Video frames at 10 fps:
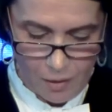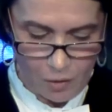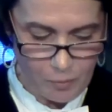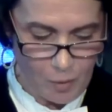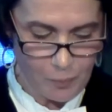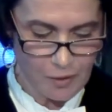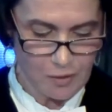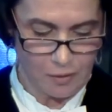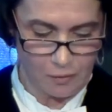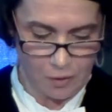On my
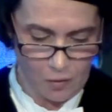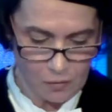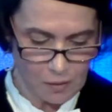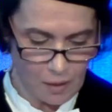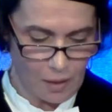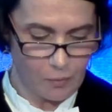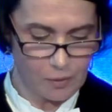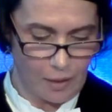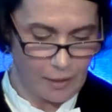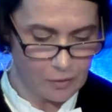personal note, I
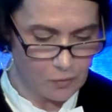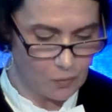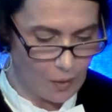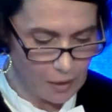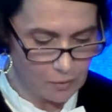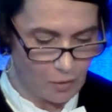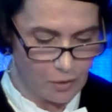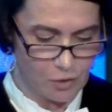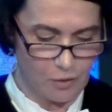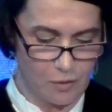would like to
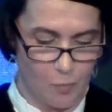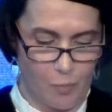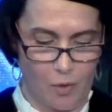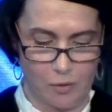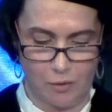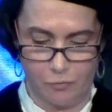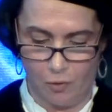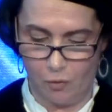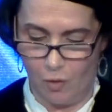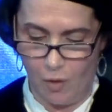acknowledge the support of
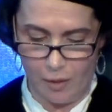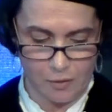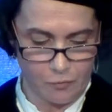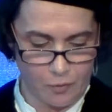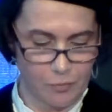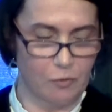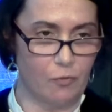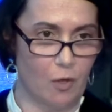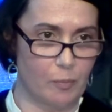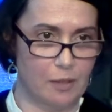all colleagues from the
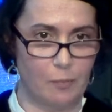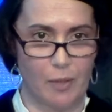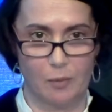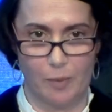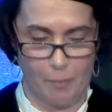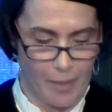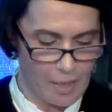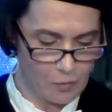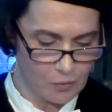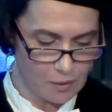former department
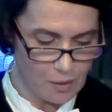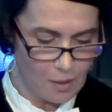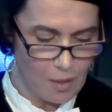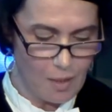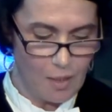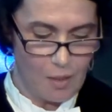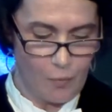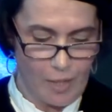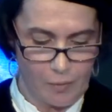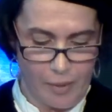BEOS,
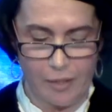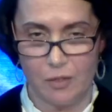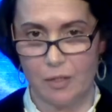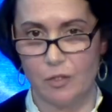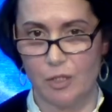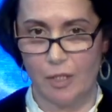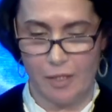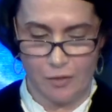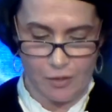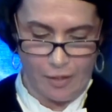where my research
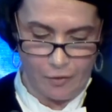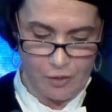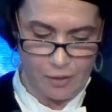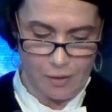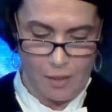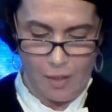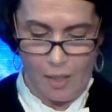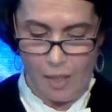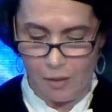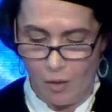career started,
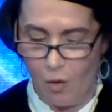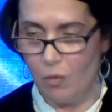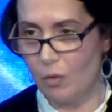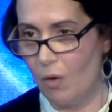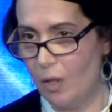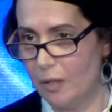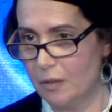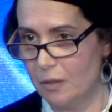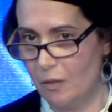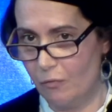and all
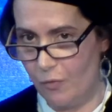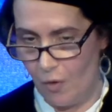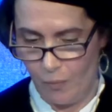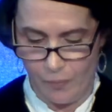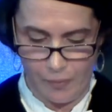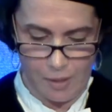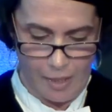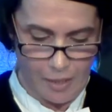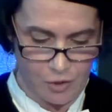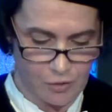colleagues from the
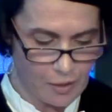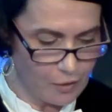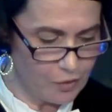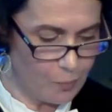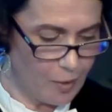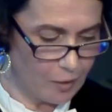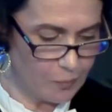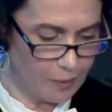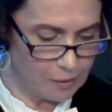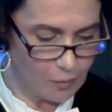HSR
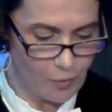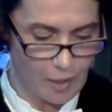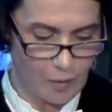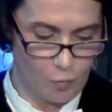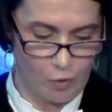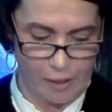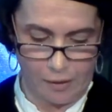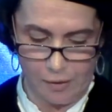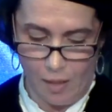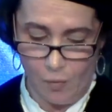department where I'm
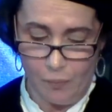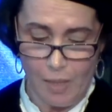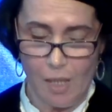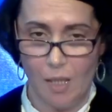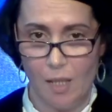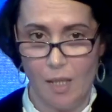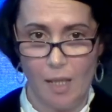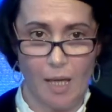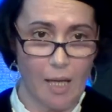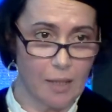working now,
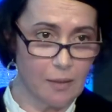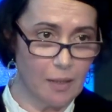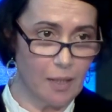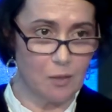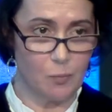and a